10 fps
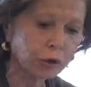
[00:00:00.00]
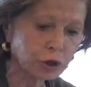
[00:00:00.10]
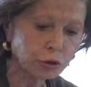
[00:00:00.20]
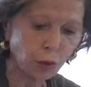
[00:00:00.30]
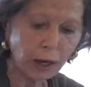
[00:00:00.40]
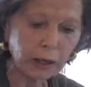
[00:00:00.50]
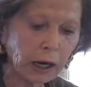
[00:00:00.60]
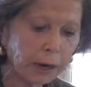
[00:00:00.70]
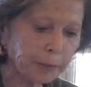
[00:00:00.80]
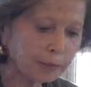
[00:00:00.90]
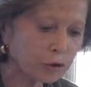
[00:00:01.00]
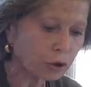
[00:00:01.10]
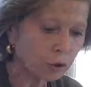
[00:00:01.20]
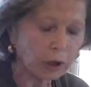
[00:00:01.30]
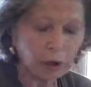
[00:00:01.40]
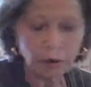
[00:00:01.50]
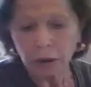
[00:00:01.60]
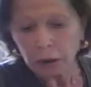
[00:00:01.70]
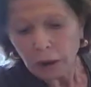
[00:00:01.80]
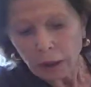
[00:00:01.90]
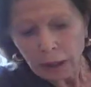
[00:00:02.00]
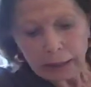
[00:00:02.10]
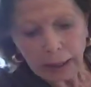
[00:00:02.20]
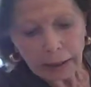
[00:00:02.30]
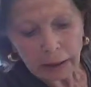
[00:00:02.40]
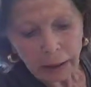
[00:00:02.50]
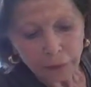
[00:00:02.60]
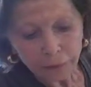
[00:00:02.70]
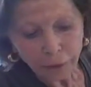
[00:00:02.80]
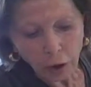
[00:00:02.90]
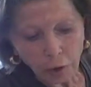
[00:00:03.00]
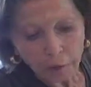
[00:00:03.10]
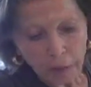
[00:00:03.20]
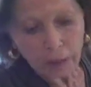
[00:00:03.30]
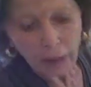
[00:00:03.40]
which is 1 cup of sugar. It got a little foamy,